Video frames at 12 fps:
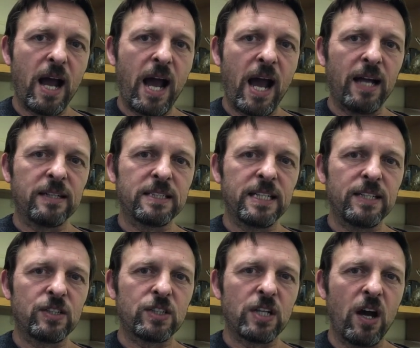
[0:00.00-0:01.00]
And
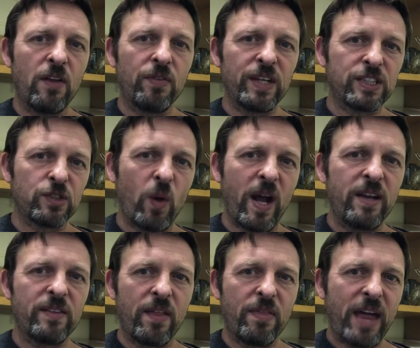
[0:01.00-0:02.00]
he'd turn this way,
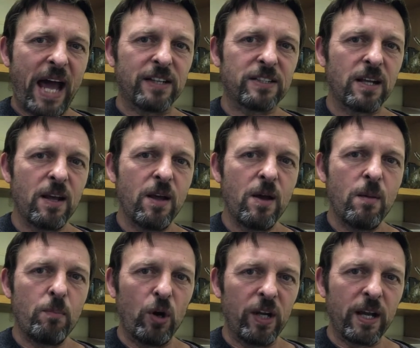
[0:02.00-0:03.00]
then that,
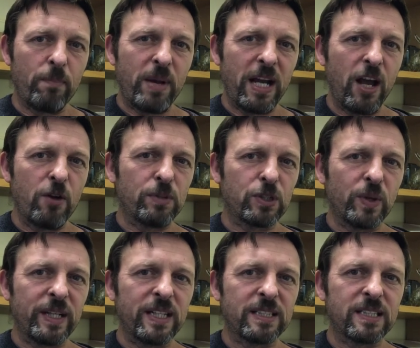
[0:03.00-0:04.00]
pulling a pillow
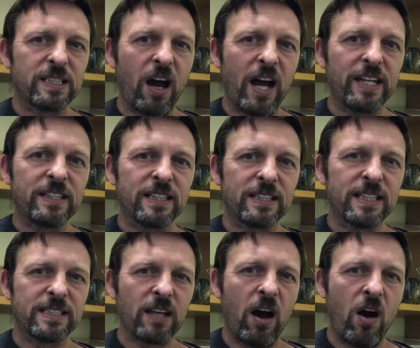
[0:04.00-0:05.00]
between his side and
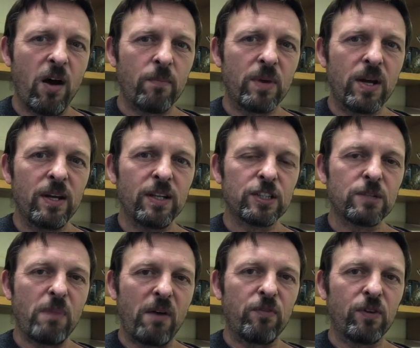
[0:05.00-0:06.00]
his arm to
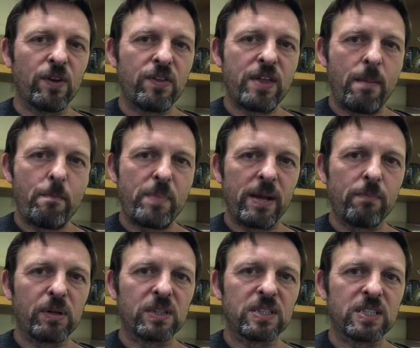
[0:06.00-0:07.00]
muffle the thumping,
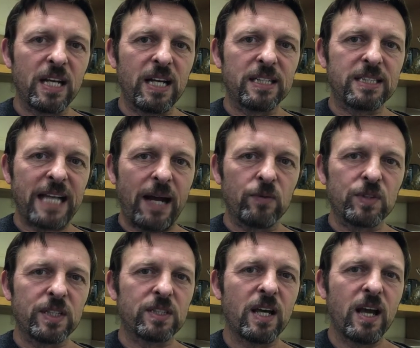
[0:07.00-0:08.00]
but still it
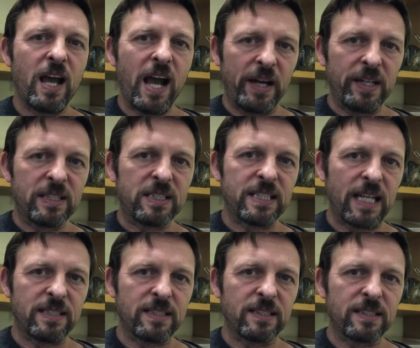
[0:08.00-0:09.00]
sounded, an
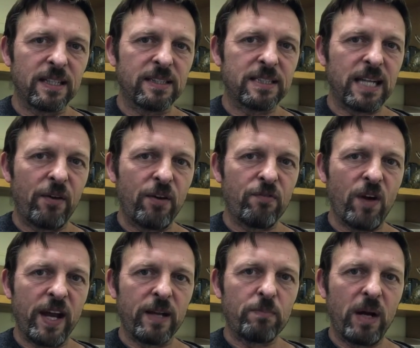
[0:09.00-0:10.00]
incessant and
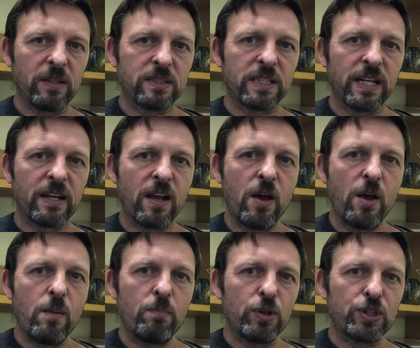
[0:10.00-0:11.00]
terrifying pulsing,
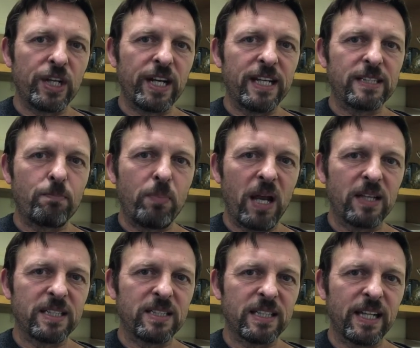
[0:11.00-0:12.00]
pushing his
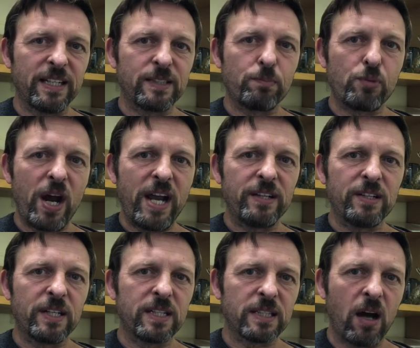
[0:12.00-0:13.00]
blood into his brain
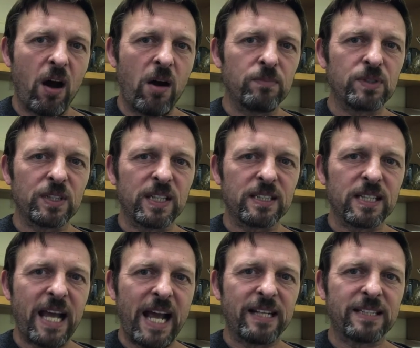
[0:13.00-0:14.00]
and his arms and his
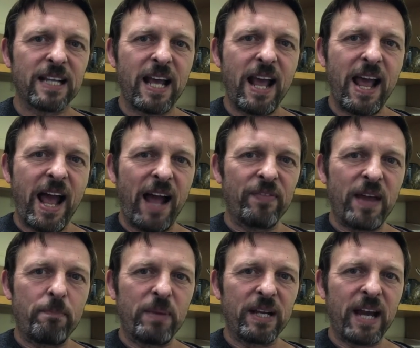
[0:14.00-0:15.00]
legs, and
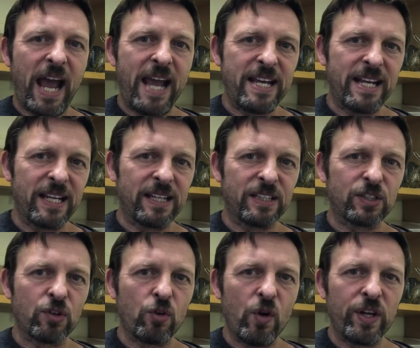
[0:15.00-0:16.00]
there'd be an ache in his
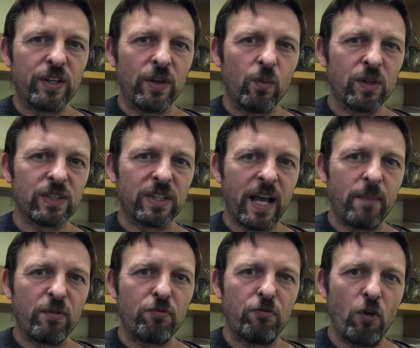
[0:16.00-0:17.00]
groin that wasn't there
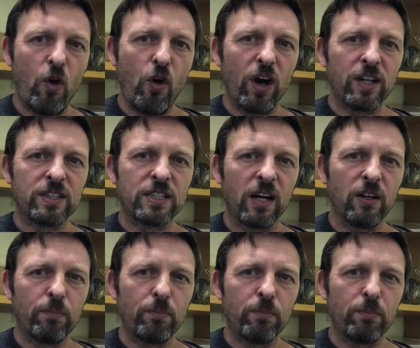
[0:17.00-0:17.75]
before, a dull